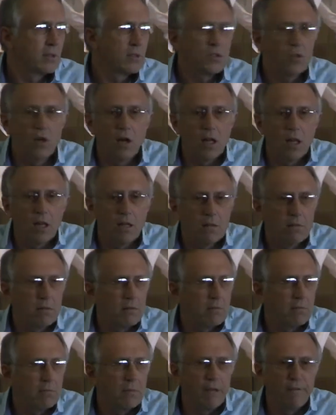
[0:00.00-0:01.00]
Sorry,
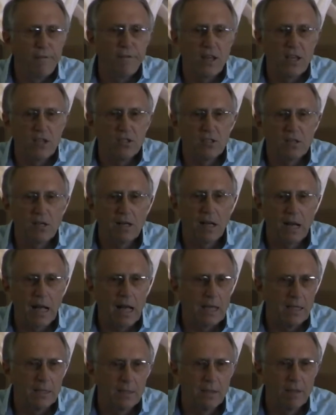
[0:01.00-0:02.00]
my flesh
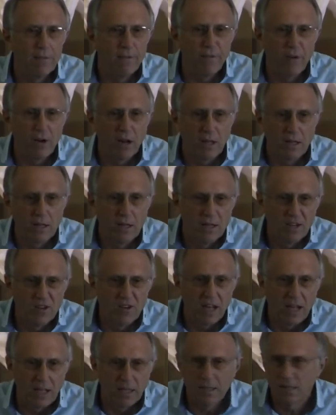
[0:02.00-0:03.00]
cries for it
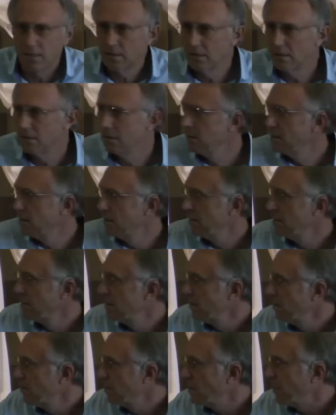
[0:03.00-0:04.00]
tonight.
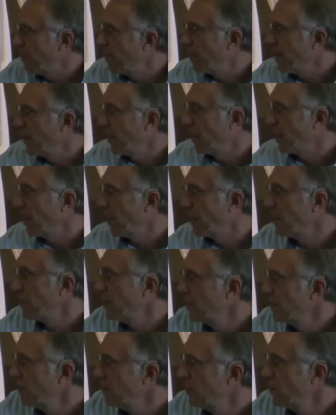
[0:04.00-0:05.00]
Something like that.
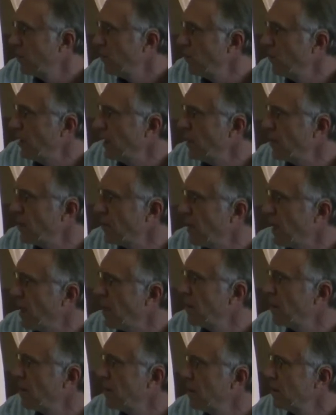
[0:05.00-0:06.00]
You
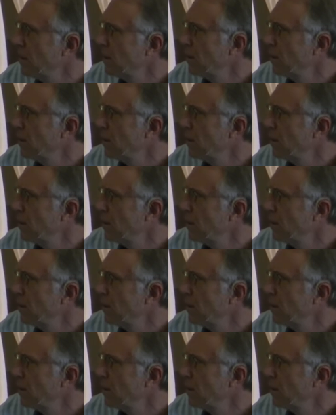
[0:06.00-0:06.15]
understand?